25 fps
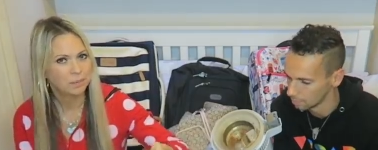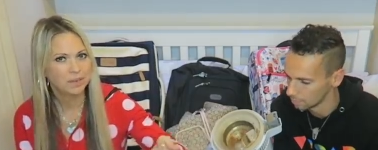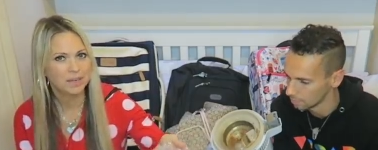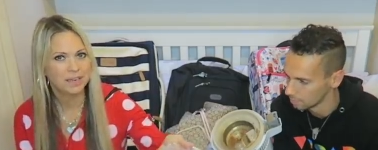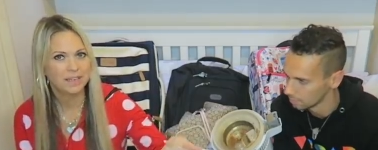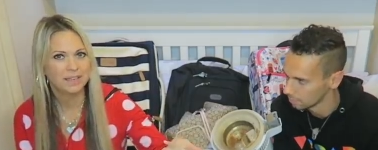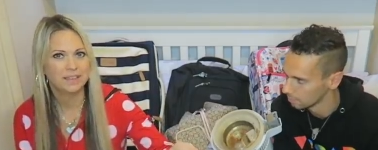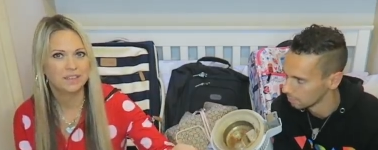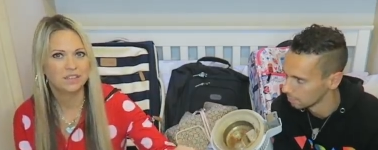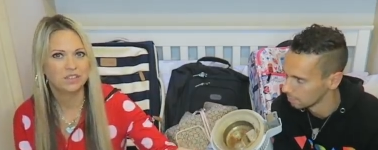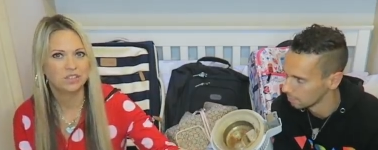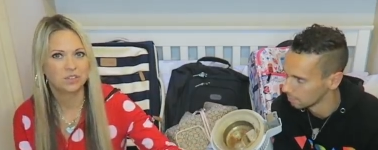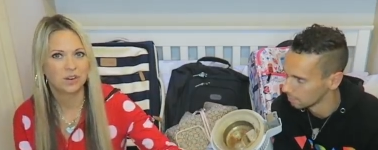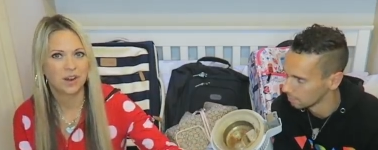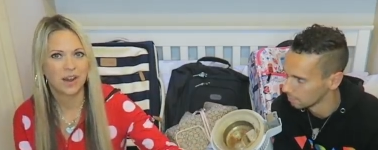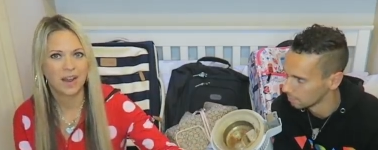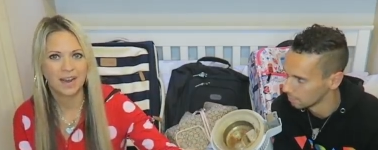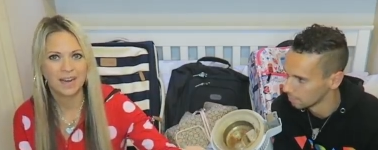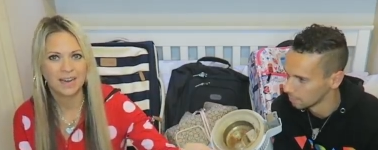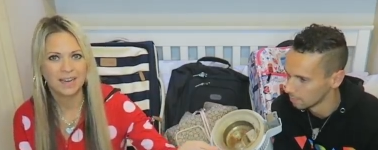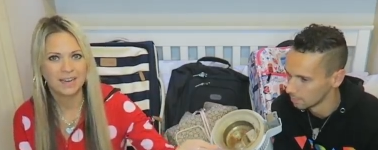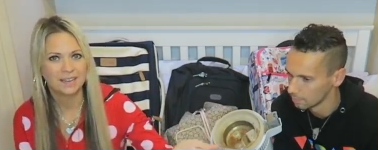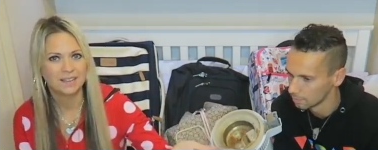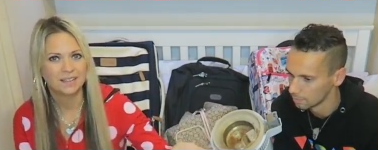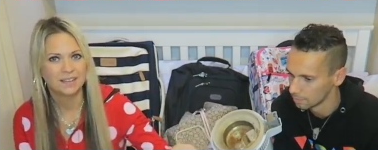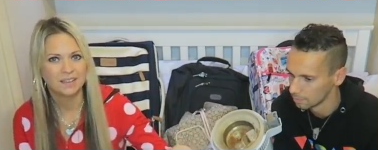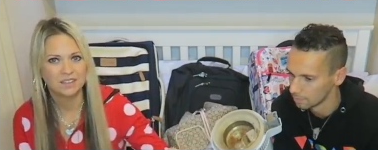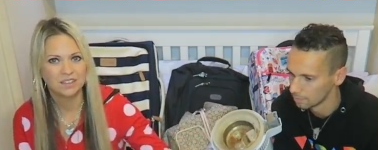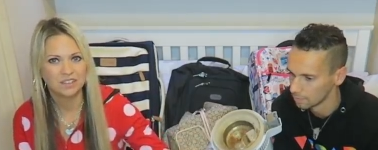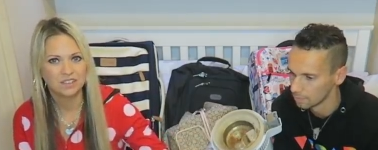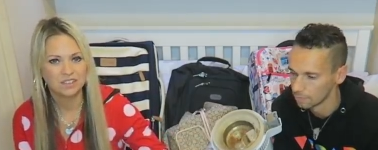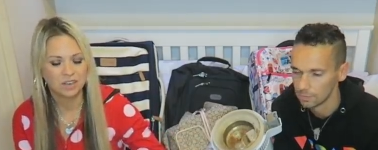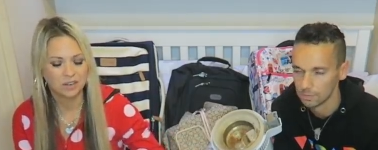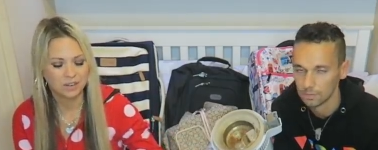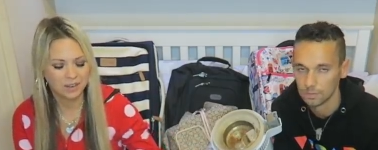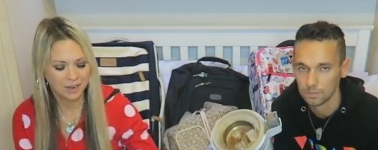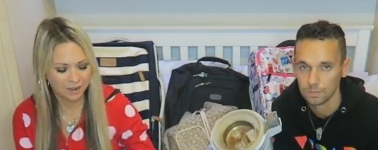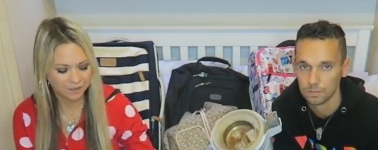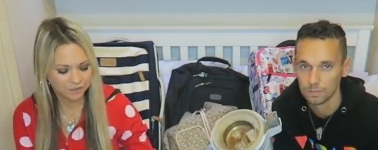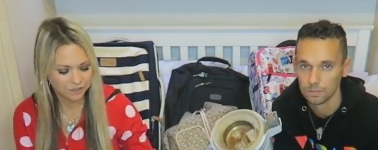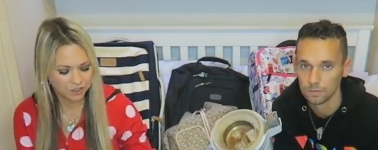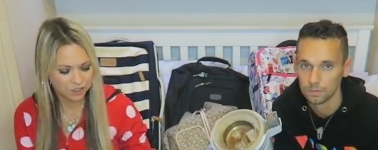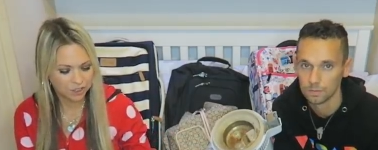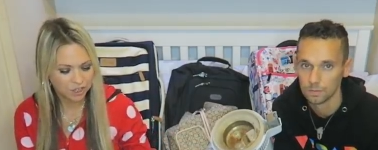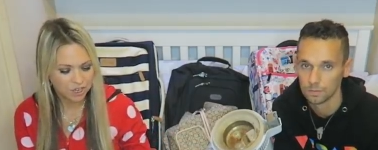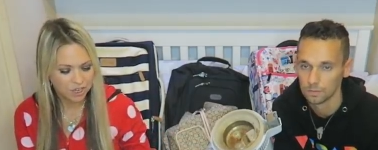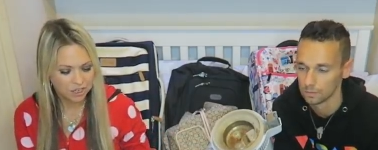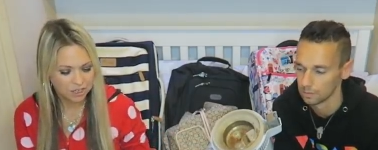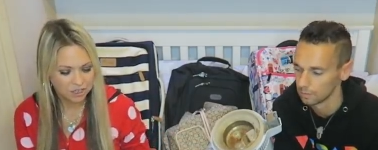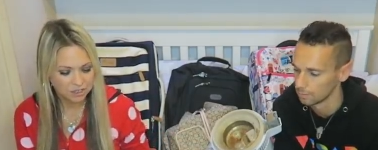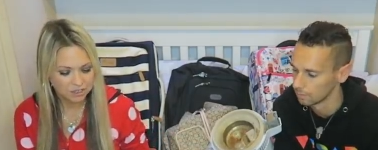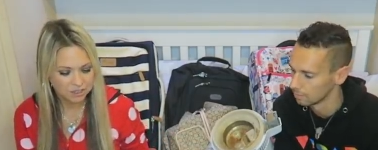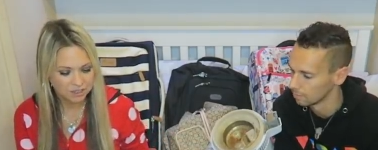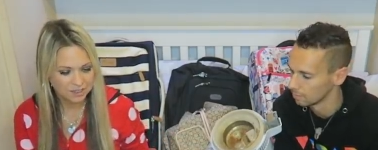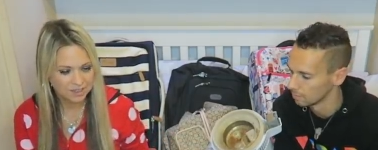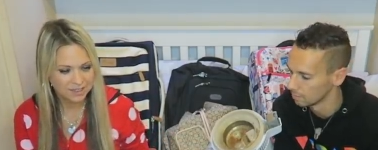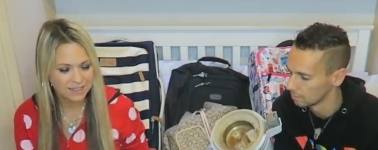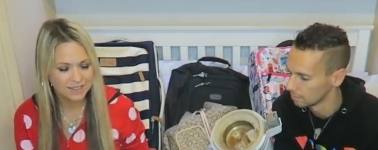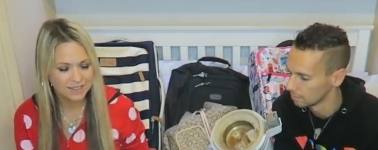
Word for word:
Speaker 1: put it in the tray, and then you don't have to, because I